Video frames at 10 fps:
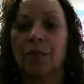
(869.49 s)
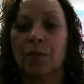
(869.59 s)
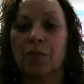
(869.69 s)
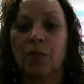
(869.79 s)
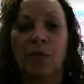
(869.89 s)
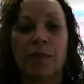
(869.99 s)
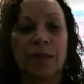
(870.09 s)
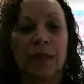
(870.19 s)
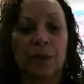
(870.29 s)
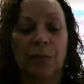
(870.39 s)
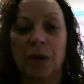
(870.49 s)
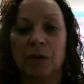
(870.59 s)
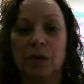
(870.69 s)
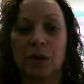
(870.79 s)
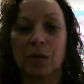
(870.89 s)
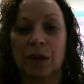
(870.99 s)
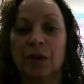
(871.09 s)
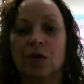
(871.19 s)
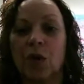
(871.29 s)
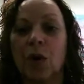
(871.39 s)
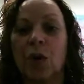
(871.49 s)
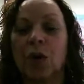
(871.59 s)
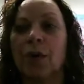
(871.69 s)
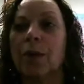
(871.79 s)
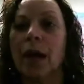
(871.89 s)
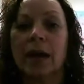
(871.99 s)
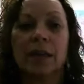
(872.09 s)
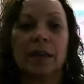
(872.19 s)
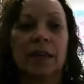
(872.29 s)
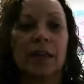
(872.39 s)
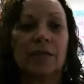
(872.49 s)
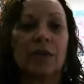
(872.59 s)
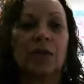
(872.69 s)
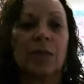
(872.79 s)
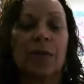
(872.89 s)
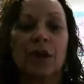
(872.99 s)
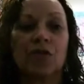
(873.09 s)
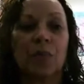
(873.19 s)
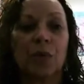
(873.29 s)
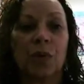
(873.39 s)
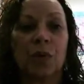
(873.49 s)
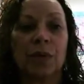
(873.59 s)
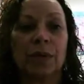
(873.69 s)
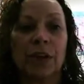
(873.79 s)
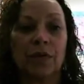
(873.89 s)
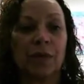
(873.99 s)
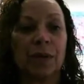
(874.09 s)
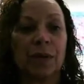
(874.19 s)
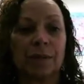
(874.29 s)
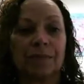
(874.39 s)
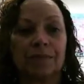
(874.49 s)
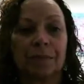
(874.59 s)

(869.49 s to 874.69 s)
performs as opposed to the control group to see if there's a measurable difference.